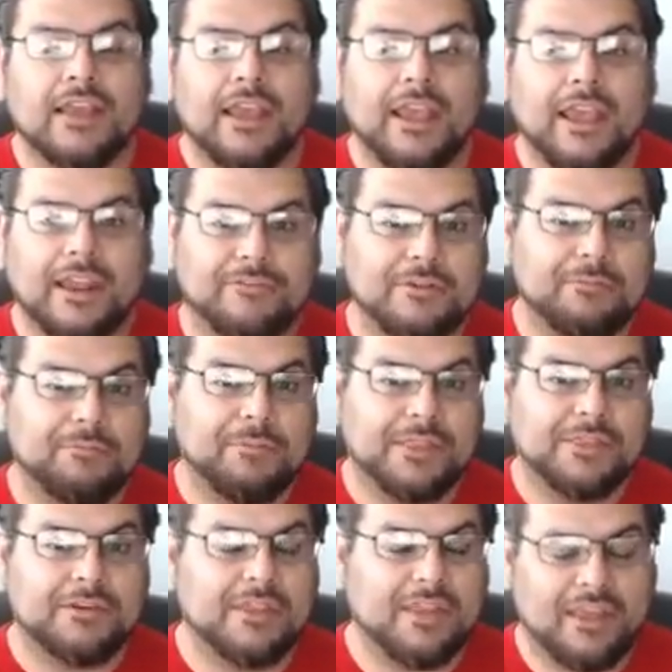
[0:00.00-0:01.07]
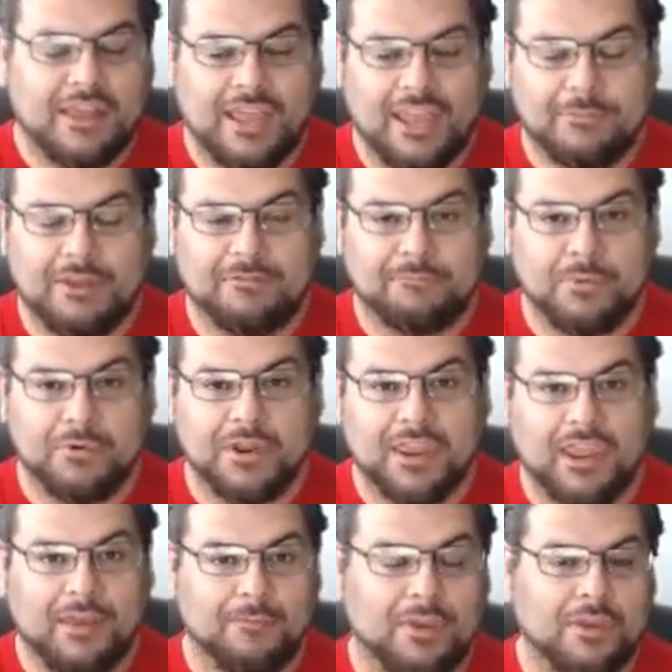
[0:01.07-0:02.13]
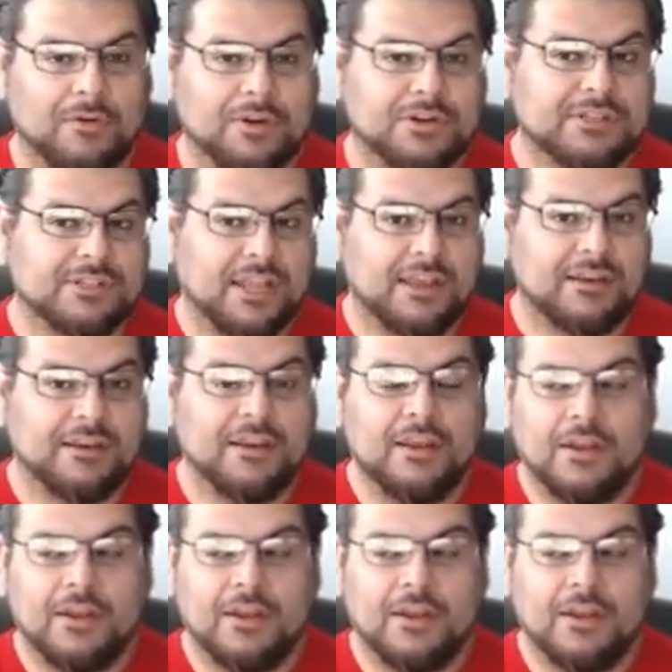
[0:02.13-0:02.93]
and if you've been through the A M F bootcamp, you understand